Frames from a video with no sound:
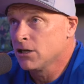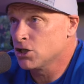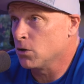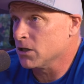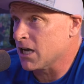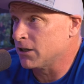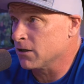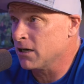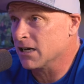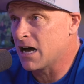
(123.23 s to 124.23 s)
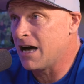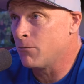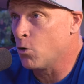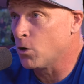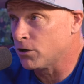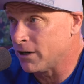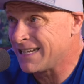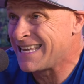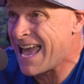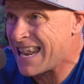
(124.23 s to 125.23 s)
Just go to todddurkin.com, order
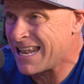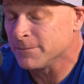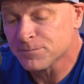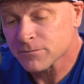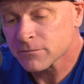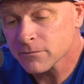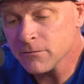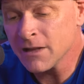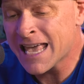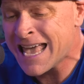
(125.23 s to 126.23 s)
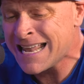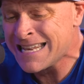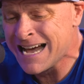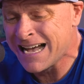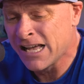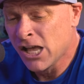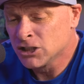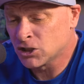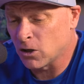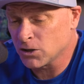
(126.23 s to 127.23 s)
it, get it and uh,
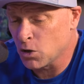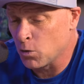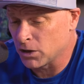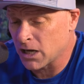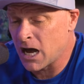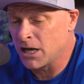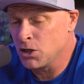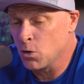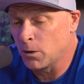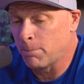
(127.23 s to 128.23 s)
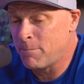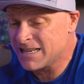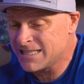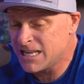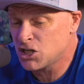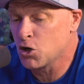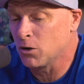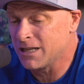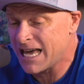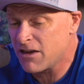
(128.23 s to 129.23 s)
start to work on your business,
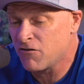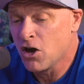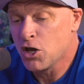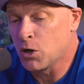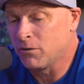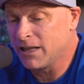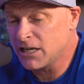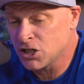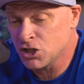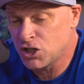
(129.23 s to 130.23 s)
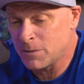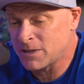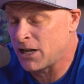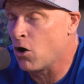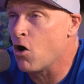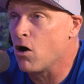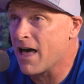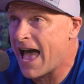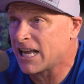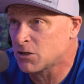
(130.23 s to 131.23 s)
your life, your relationships, and
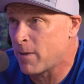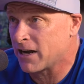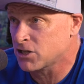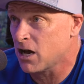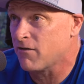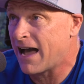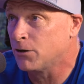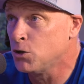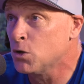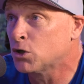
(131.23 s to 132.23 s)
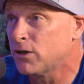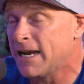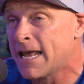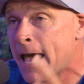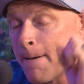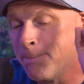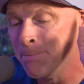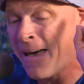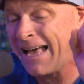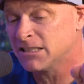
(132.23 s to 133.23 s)
all aspects of how you can create
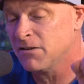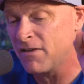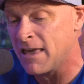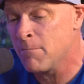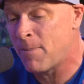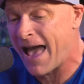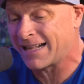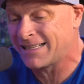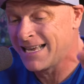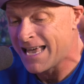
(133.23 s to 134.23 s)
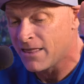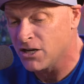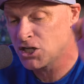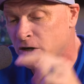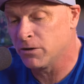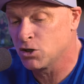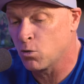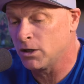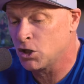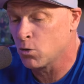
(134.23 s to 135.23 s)
massive impact this year in
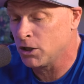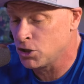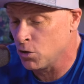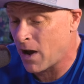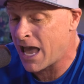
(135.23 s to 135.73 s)
2022.